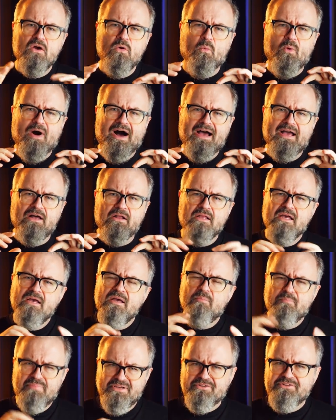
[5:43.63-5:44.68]
while
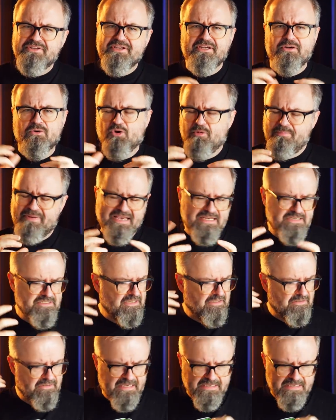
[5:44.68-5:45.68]
building or painting.